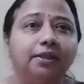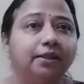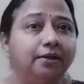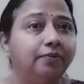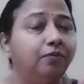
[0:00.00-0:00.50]

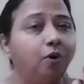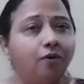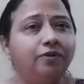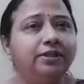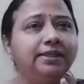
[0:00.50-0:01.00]
The
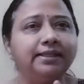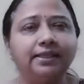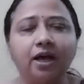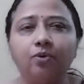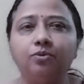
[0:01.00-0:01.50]
vowel
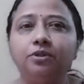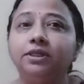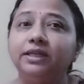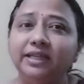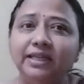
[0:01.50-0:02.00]
sound
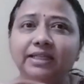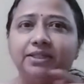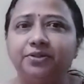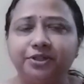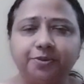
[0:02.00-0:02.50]
E is
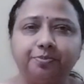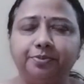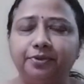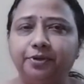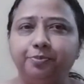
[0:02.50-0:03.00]

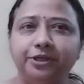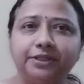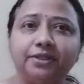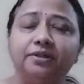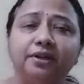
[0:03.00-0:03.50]

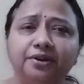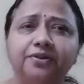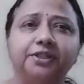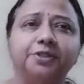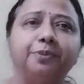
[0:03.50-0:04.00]
repeated
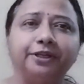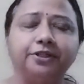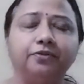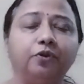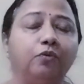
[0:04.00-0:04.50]

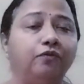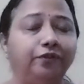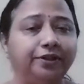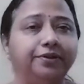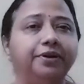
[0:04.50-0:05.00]
irrespective of
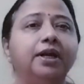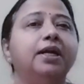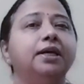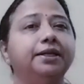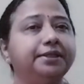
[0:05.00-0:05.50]
whether
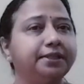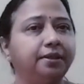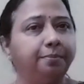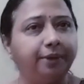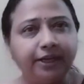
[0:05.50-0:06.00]
it is in
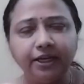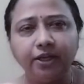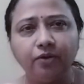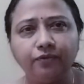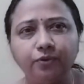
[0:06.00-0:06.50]
the
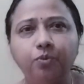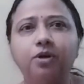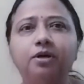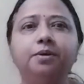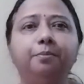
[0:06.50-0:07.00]
beginning of the
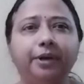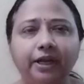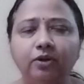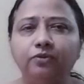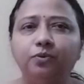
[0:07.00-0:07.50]
word,
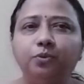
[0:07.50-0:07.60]
middle of the